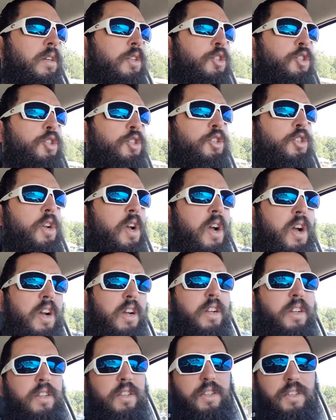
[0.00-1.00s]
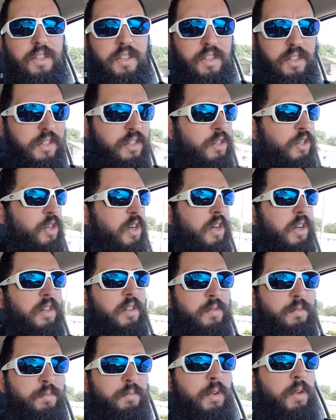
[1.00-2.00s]
shock
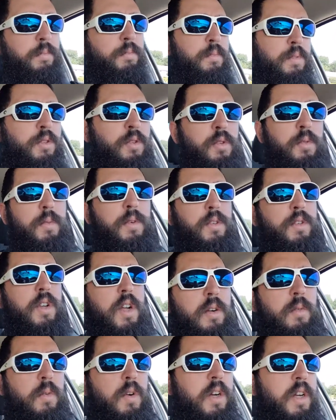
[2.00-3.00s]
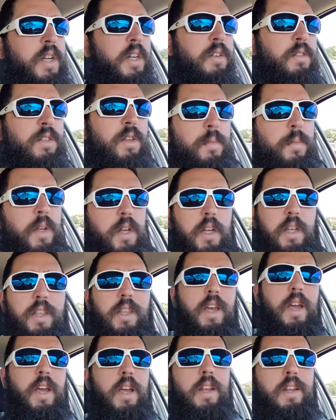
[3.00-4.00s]
absorbers not working or something like
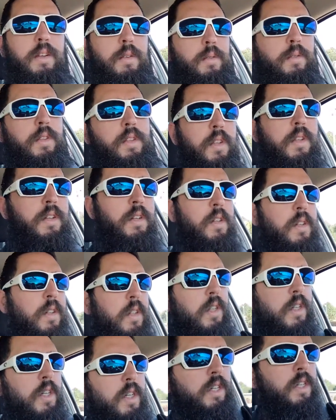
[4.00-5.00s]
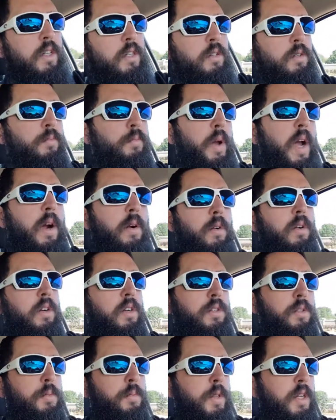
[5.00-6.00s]
that. No, the power
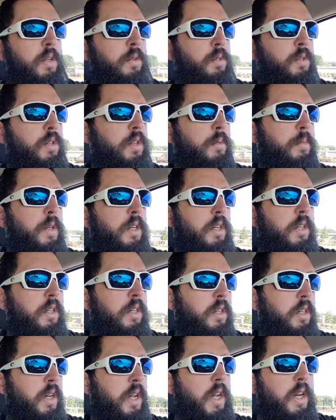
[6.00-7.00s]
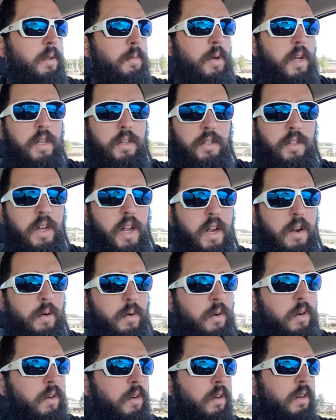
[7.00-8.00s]
and speed was limited at 80 miles an
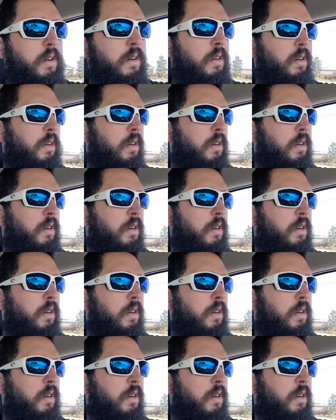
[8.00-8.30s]
hour.